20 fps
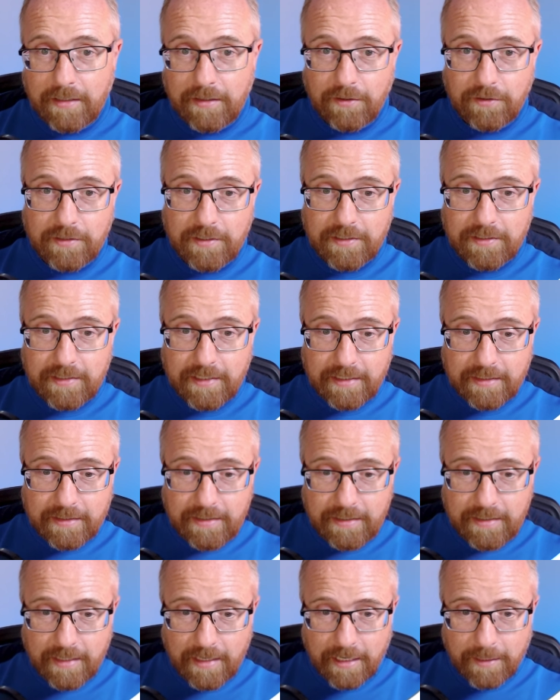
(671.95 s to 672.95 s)
There's a
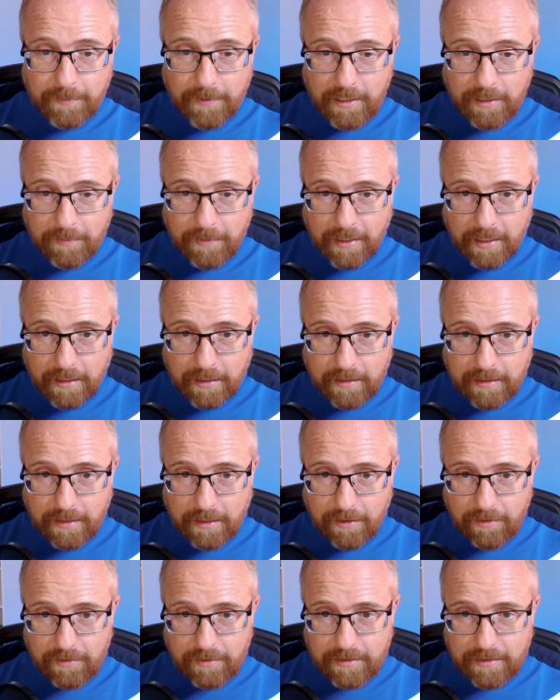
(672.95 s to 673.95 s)
60-day money-back
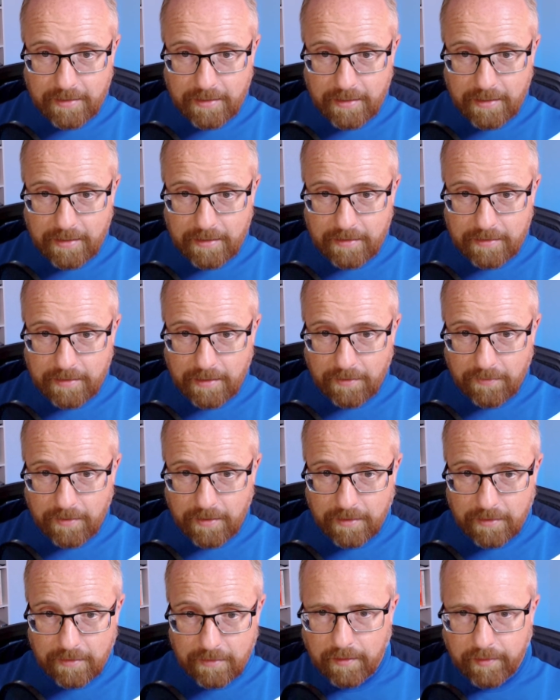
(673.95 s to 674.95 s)
guarantee. Is that
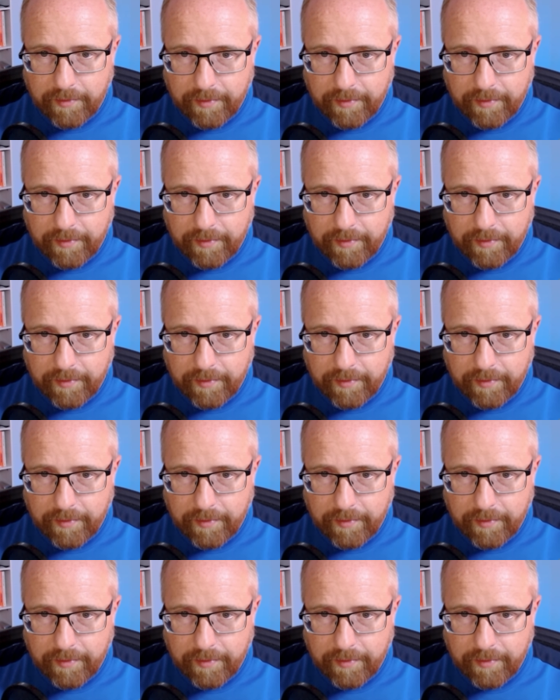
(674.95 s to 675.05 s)
right?